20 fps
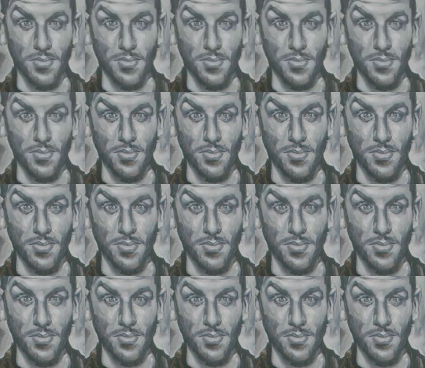
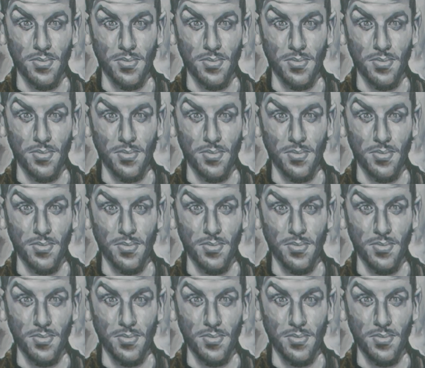
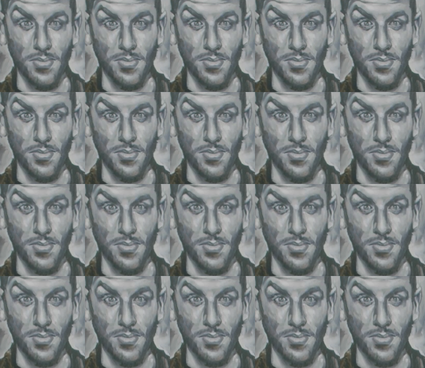
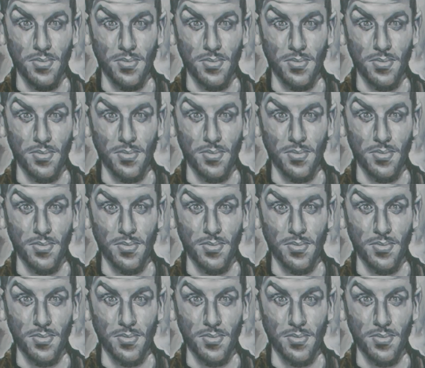
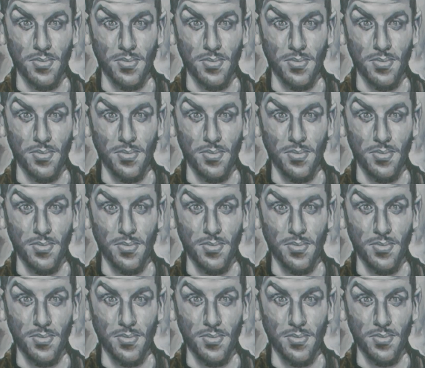
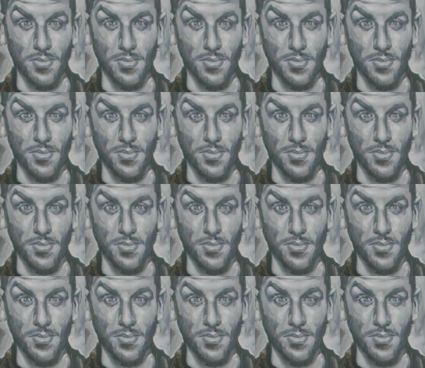
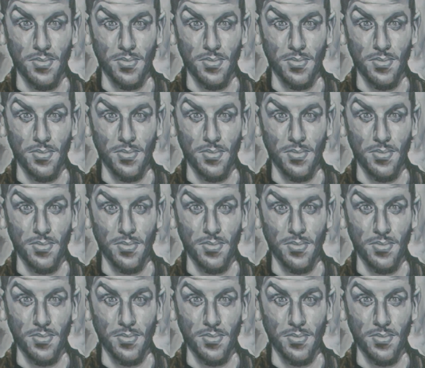
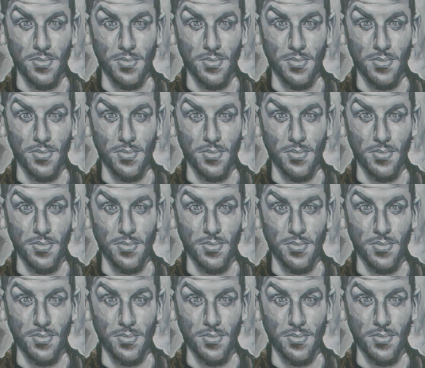(not speaking)